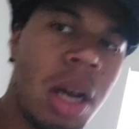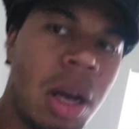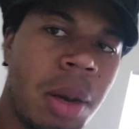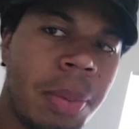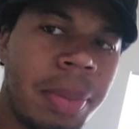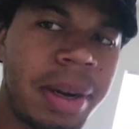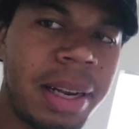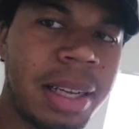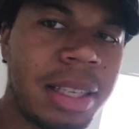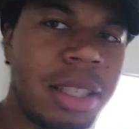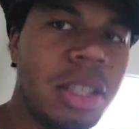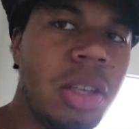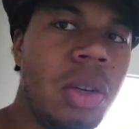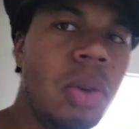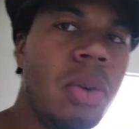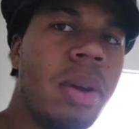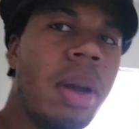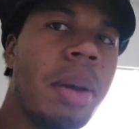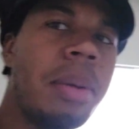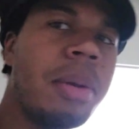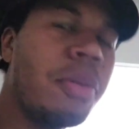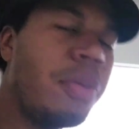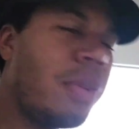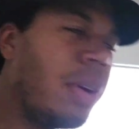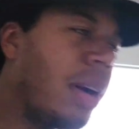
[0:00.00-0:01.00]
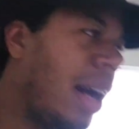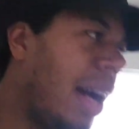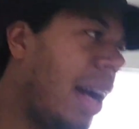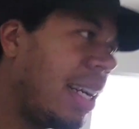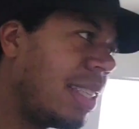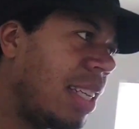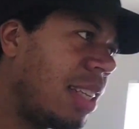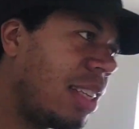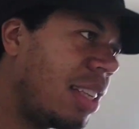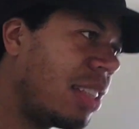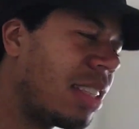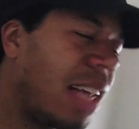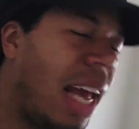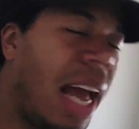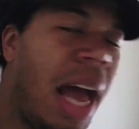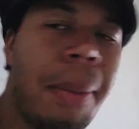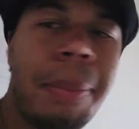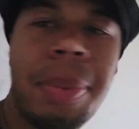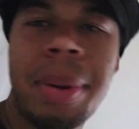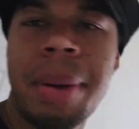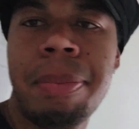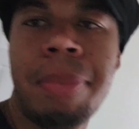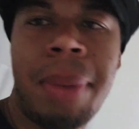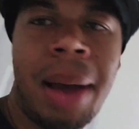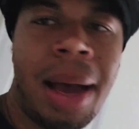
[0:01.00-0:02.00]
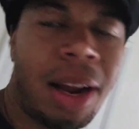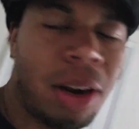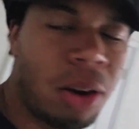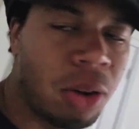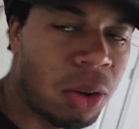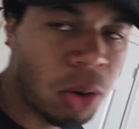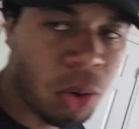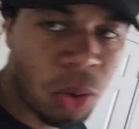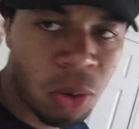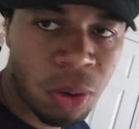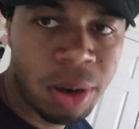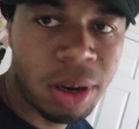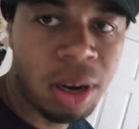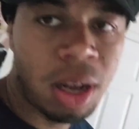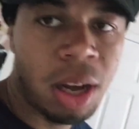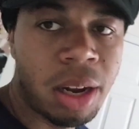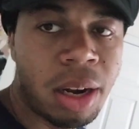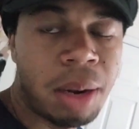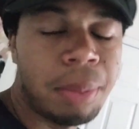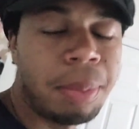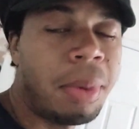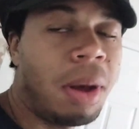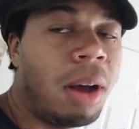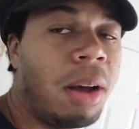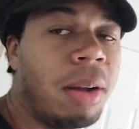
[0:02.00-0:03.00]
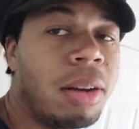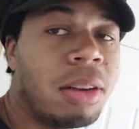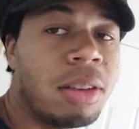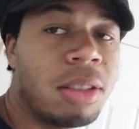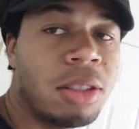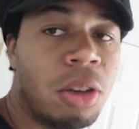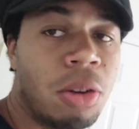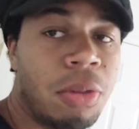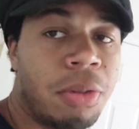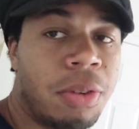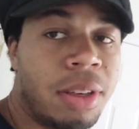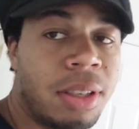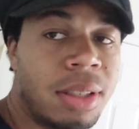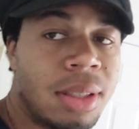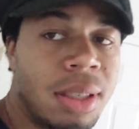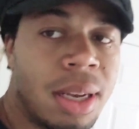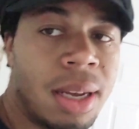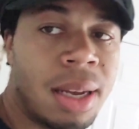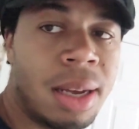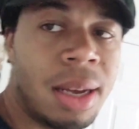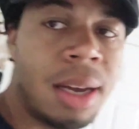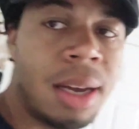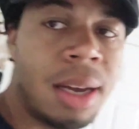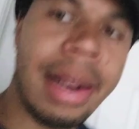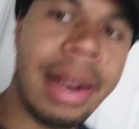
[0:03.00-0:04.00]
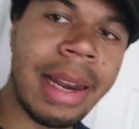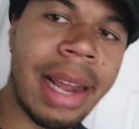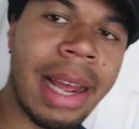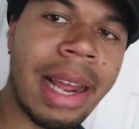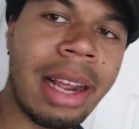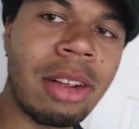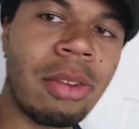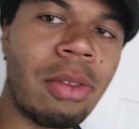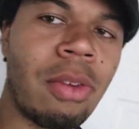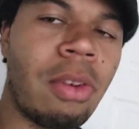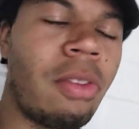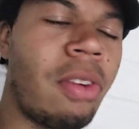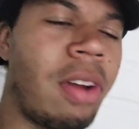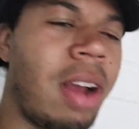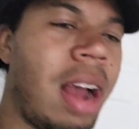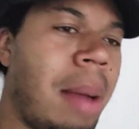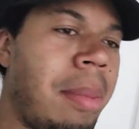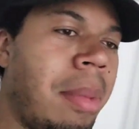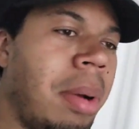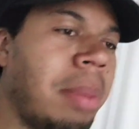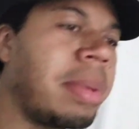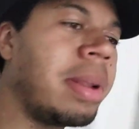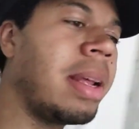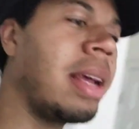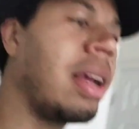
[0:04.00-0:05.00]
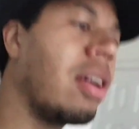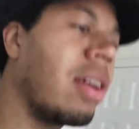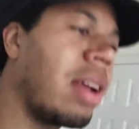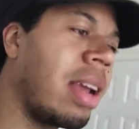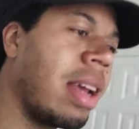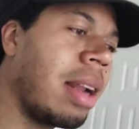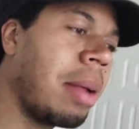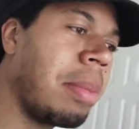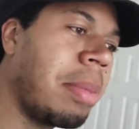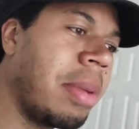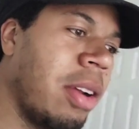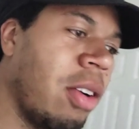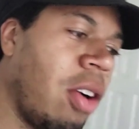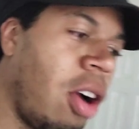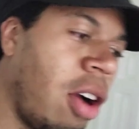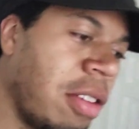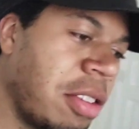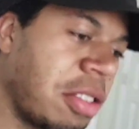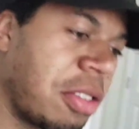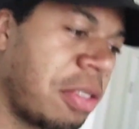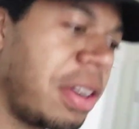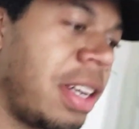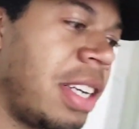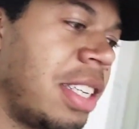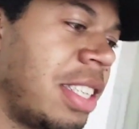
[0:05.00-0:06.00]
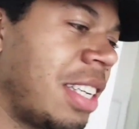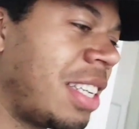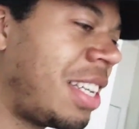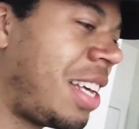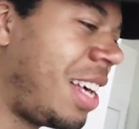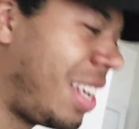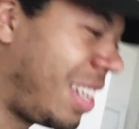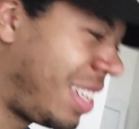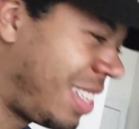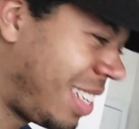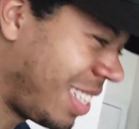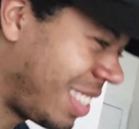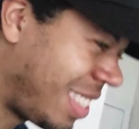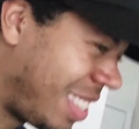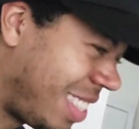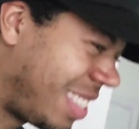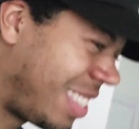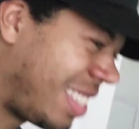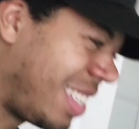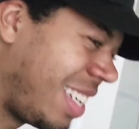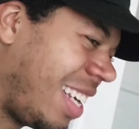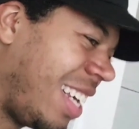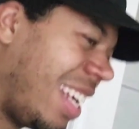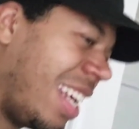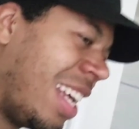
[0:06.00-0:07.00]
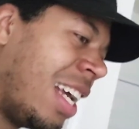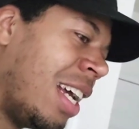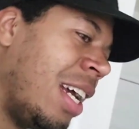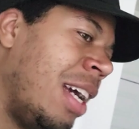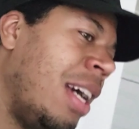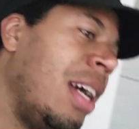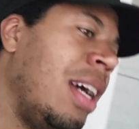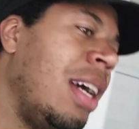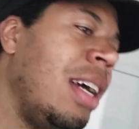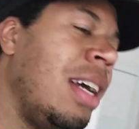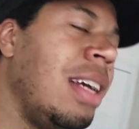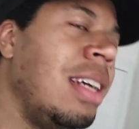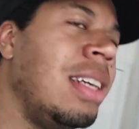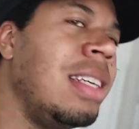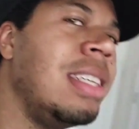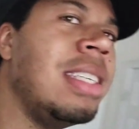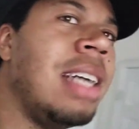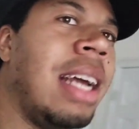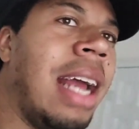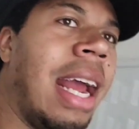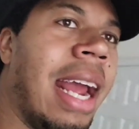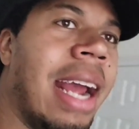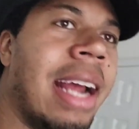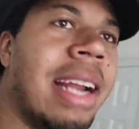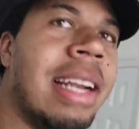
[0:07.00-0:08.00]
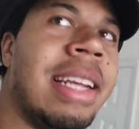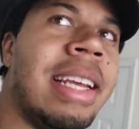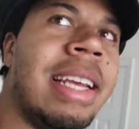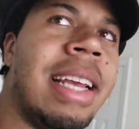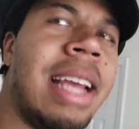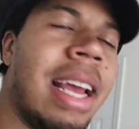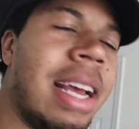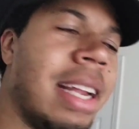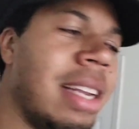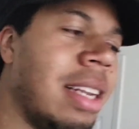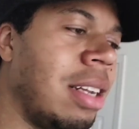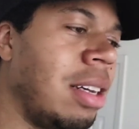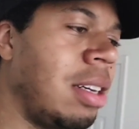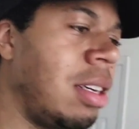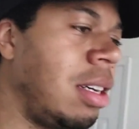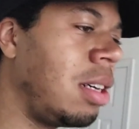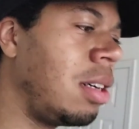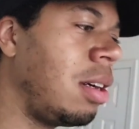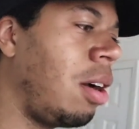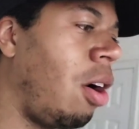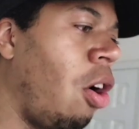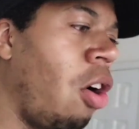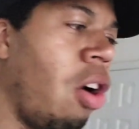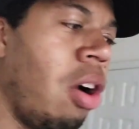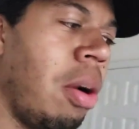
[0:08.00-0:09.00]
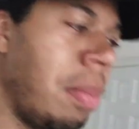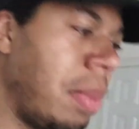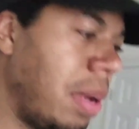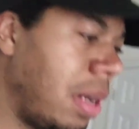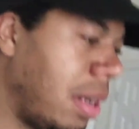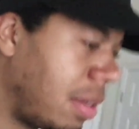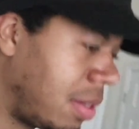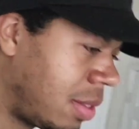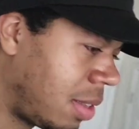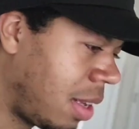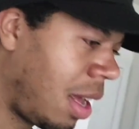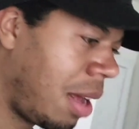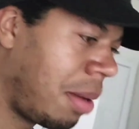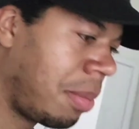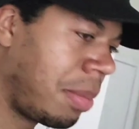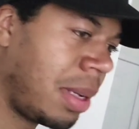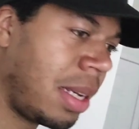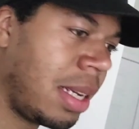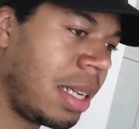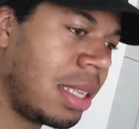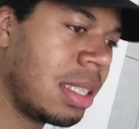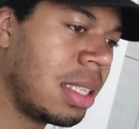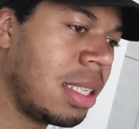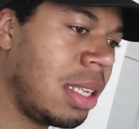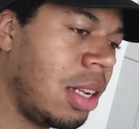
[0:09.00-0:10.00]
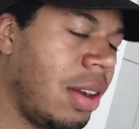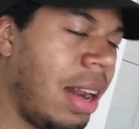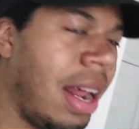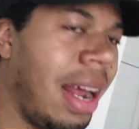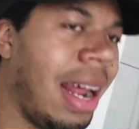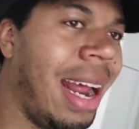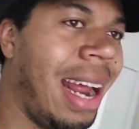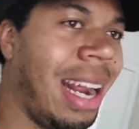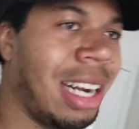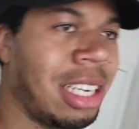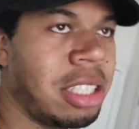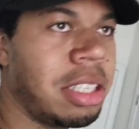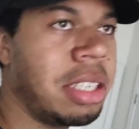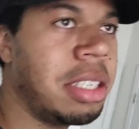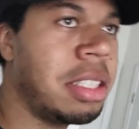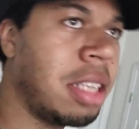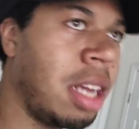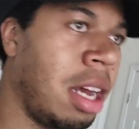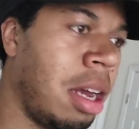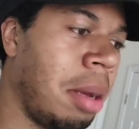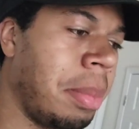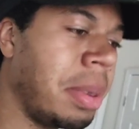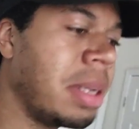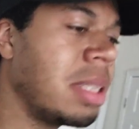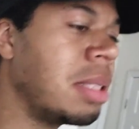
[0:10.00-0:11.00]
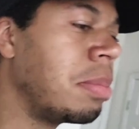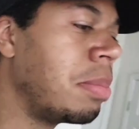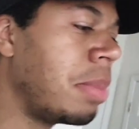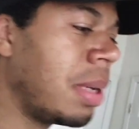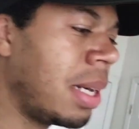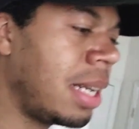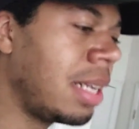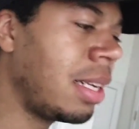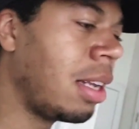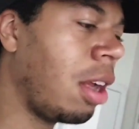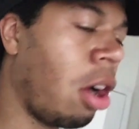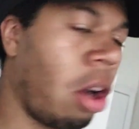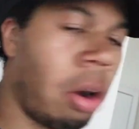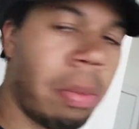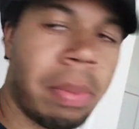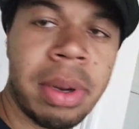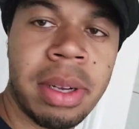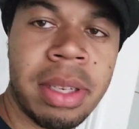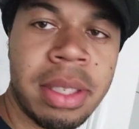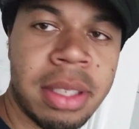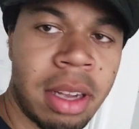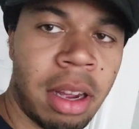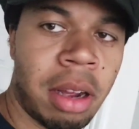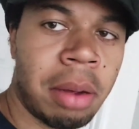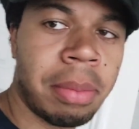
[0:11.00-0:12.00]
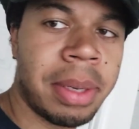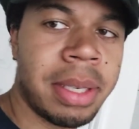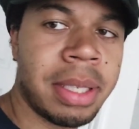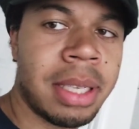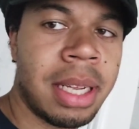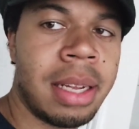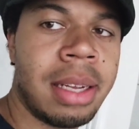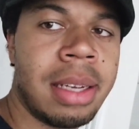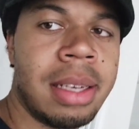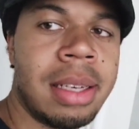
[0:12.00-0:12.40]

But they soon come to realize that there's an epic battle going on the surface. They can climb up there, get up there off screen just to see Andy and the army of zombies. They're not actually zombies, but army of zombies.